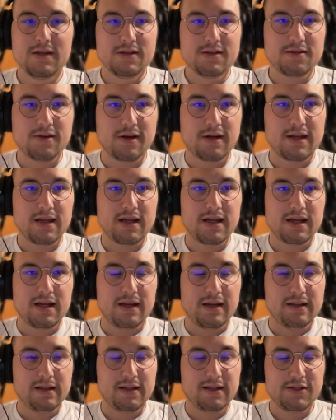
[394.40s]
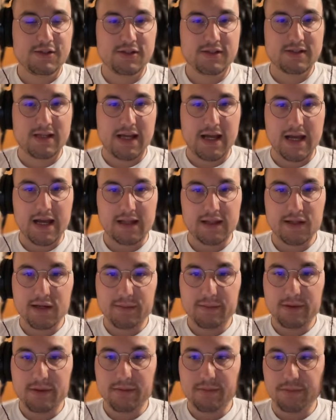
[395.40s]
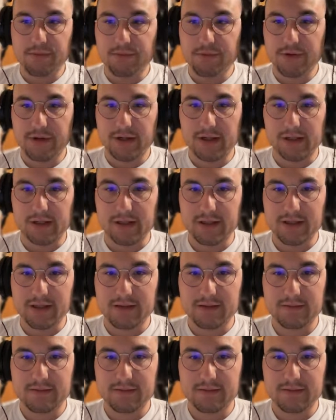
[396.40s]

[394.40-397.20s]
So yeah, let's just add a little bit more click.